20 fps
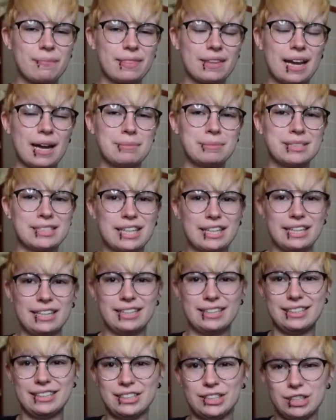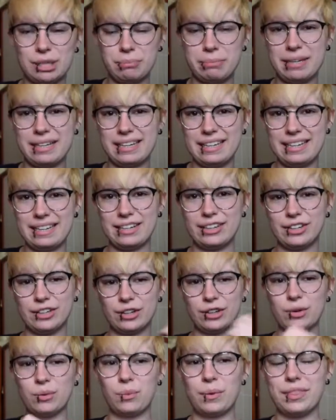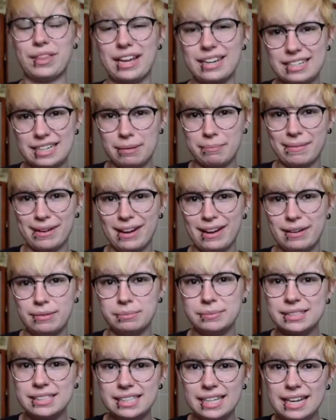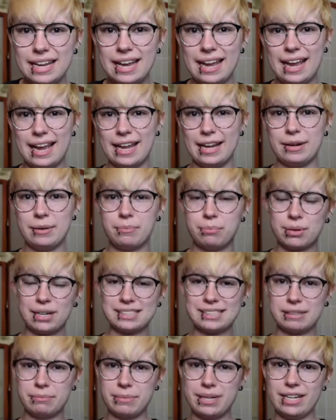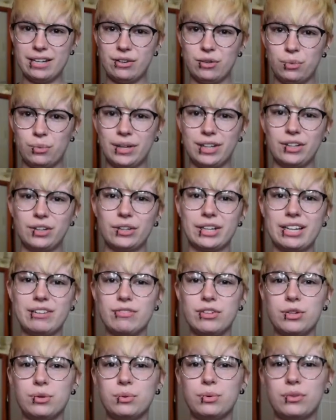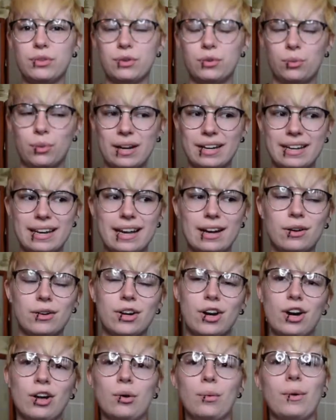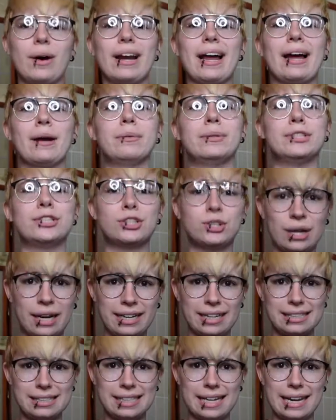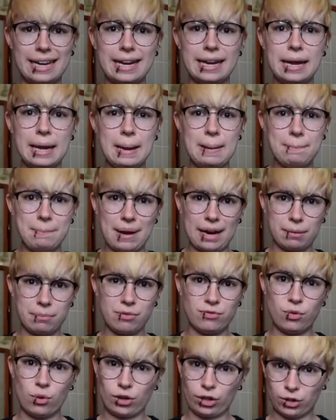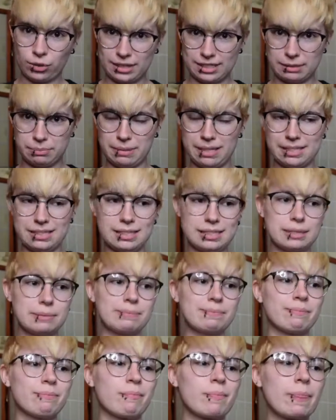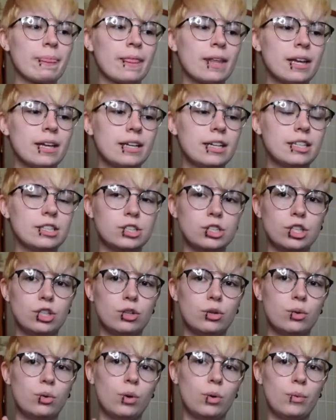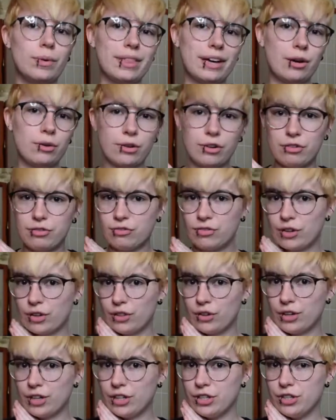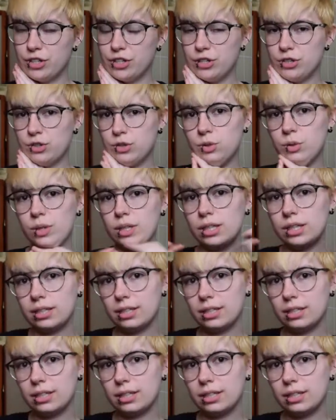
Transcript: I'm just gonna jump in here when that time comes, and present me will give you the rundown on what I was trying to say back before Christmas. And so without further ado,